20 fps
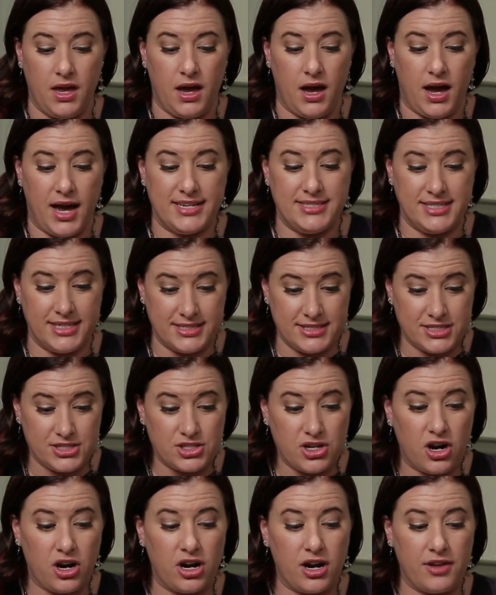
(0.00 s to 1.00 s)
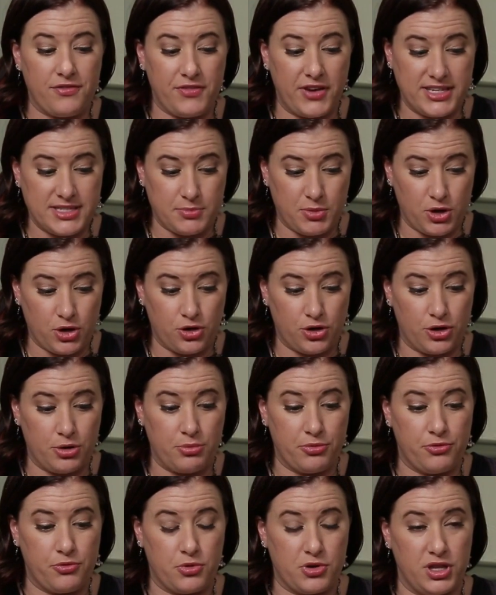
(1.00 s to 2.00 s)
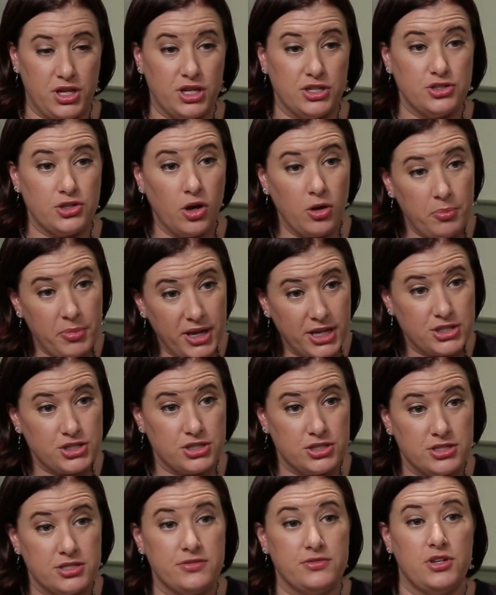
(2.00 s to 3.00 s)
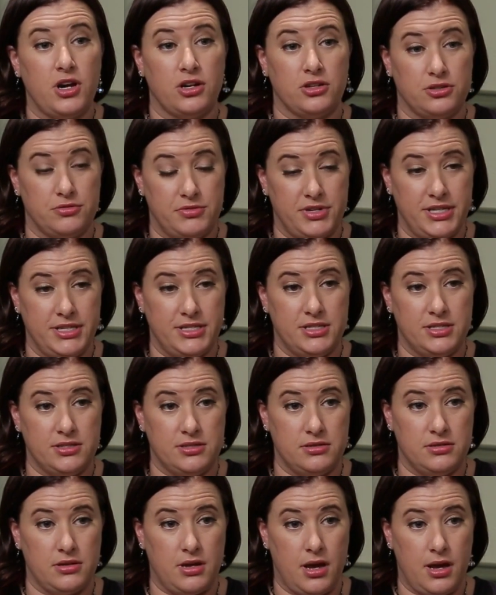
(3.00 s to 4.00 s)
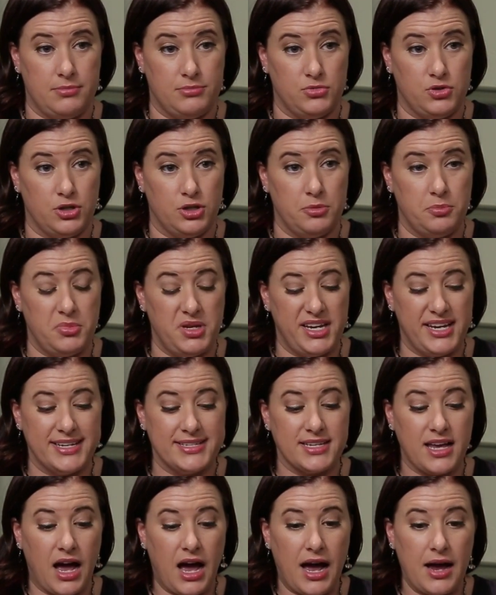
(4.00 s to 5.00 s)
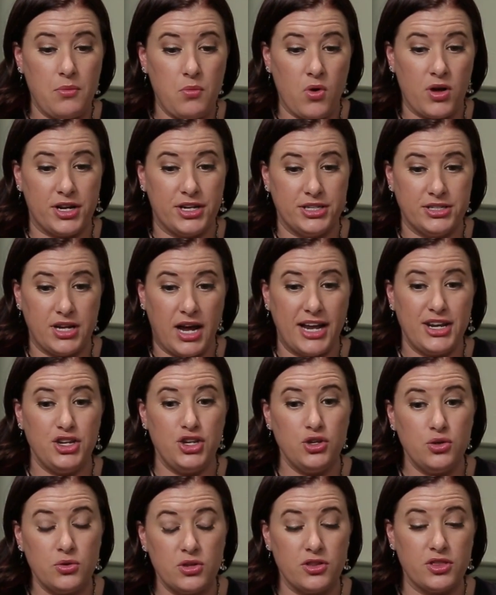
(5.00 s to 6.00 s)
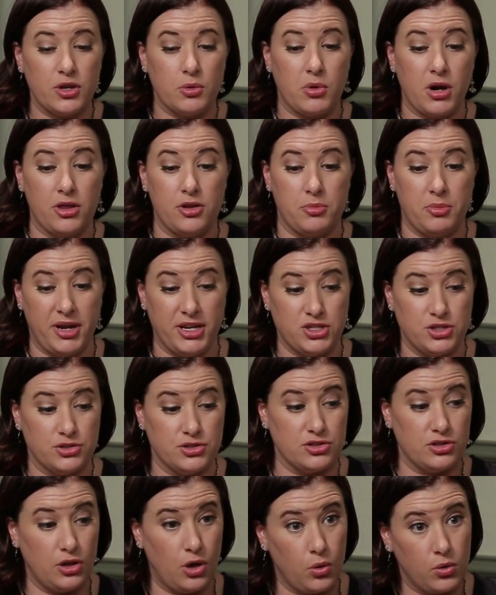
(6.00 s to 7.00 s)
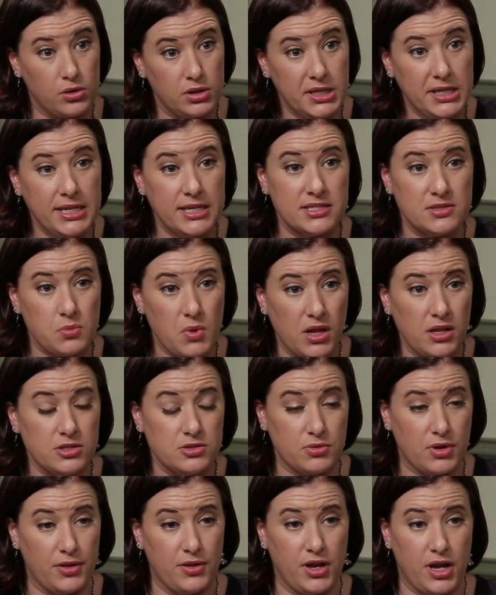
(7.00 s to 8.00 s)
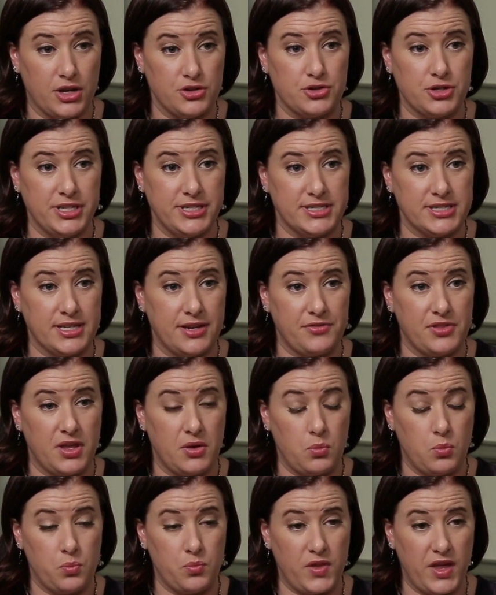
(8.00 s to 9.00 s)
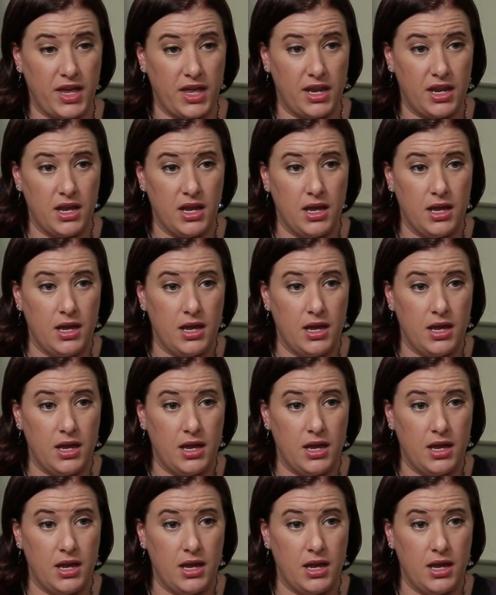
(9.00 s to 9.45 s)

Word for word: I did start a Facebook group for the adult patients of Dr. Reed's group, because I knew that there were other patients locally as well as around the country and stuff that